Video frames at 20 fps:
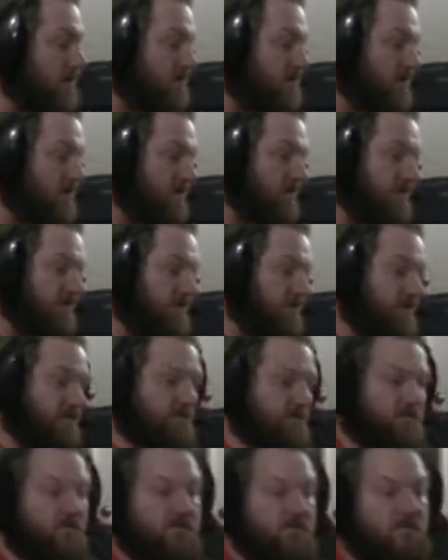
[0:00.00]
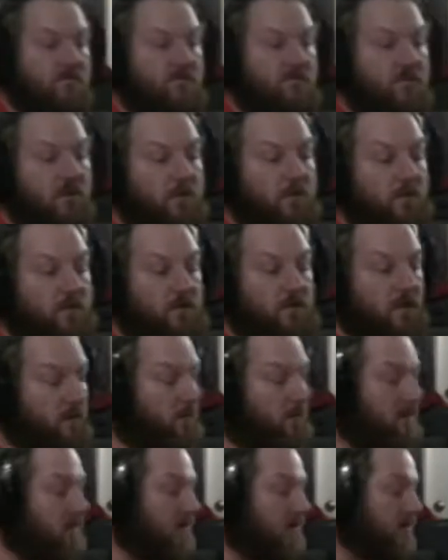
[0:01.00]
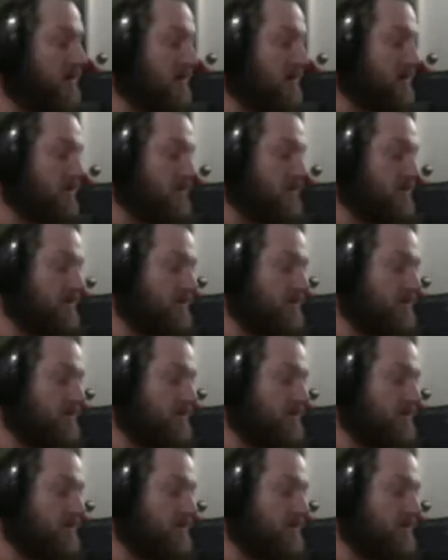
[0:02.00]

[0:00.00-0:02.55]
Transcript: What the flip Japanese? Oh.